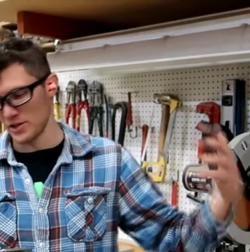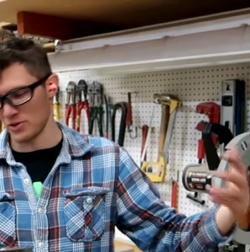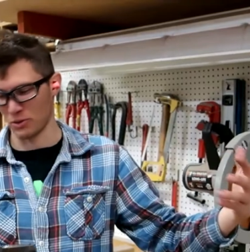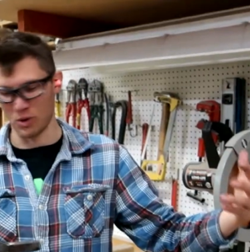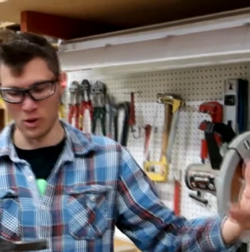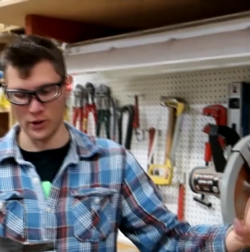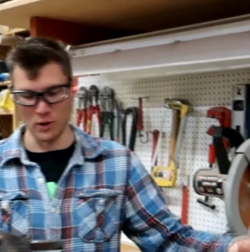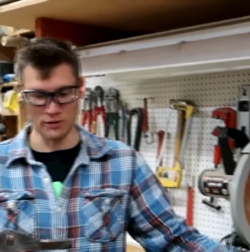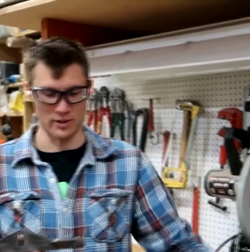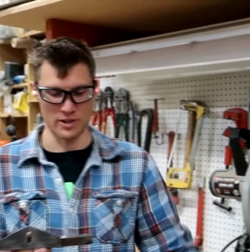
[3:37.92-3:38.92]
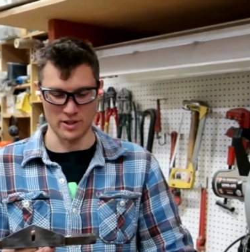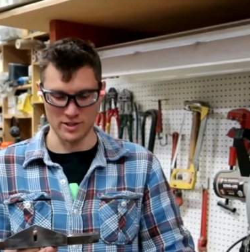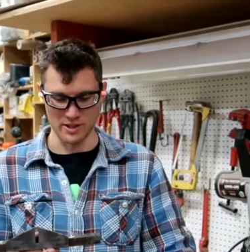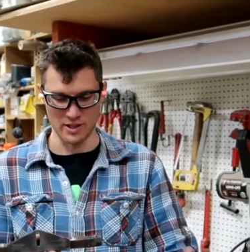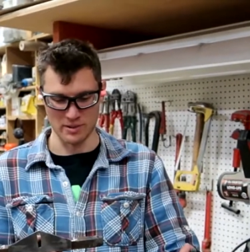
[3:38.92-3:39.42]
that you're rolling over
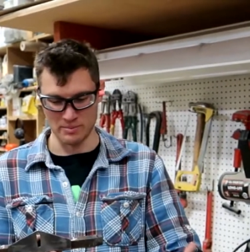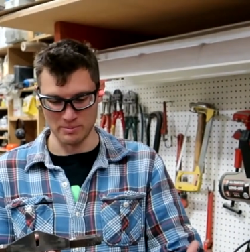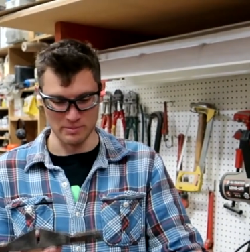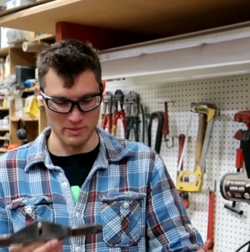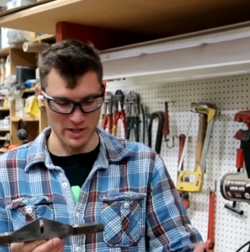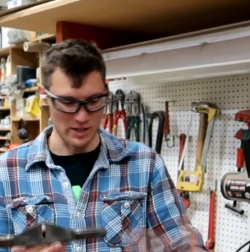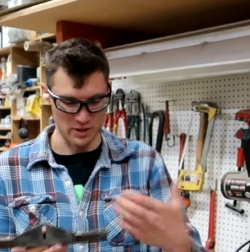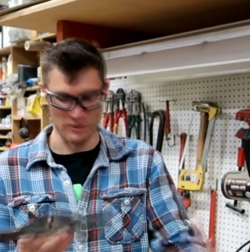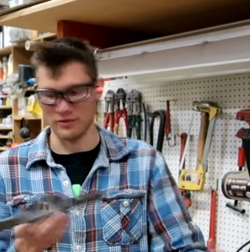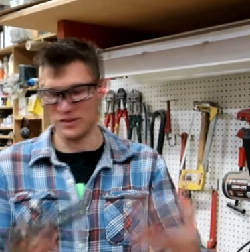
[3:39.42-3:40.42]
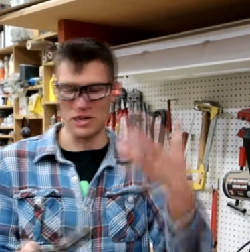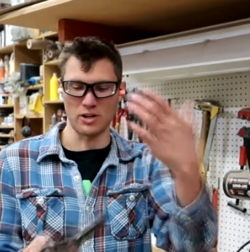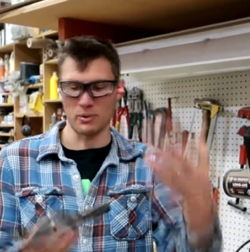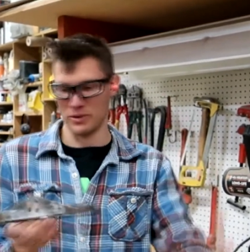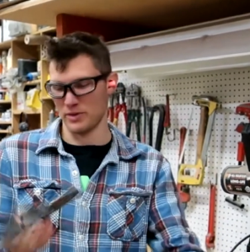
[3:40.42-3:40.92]
is going to
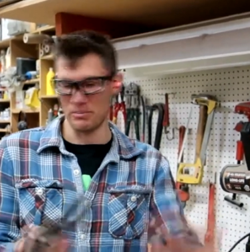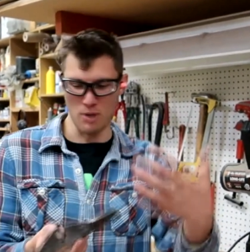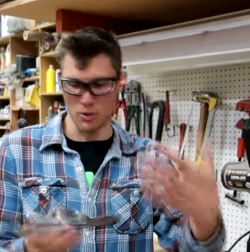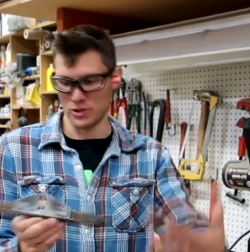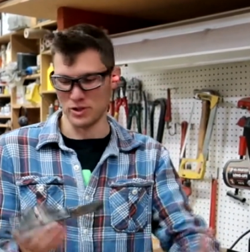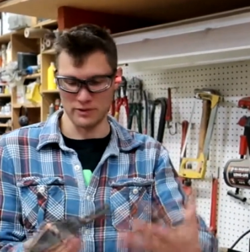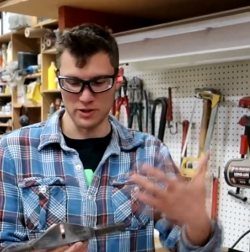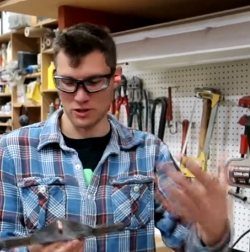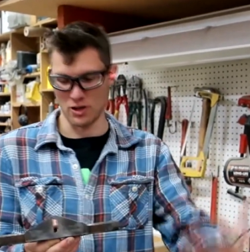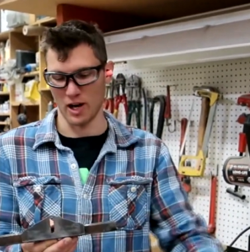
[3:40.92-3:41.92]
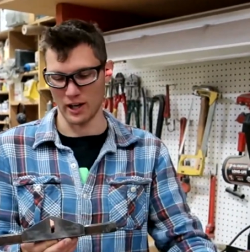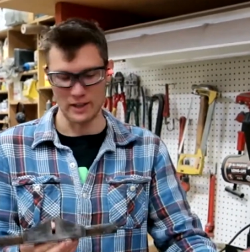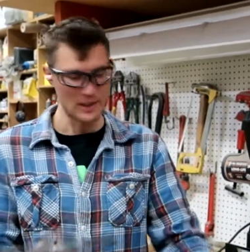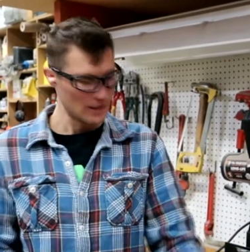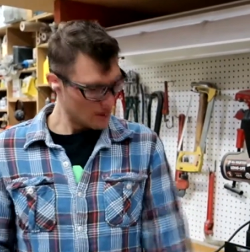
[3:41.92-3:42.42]
interfere with the motion of the truck.
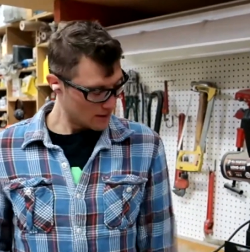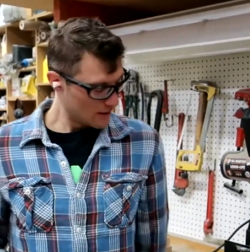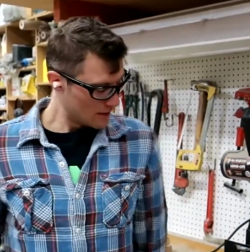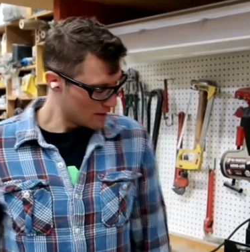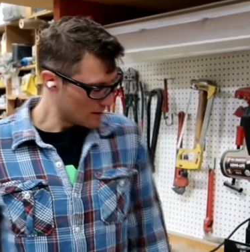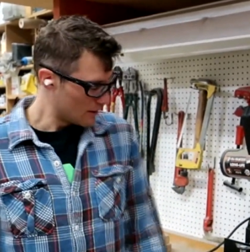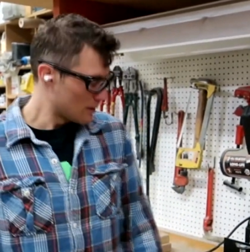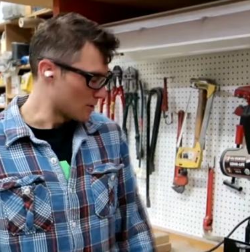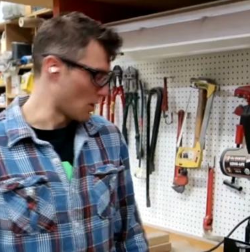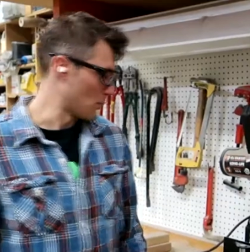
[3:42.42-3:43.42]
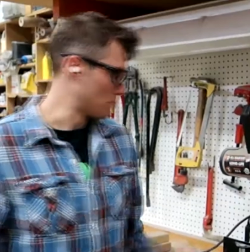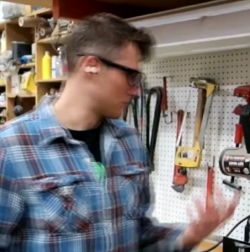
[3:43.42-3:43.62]
So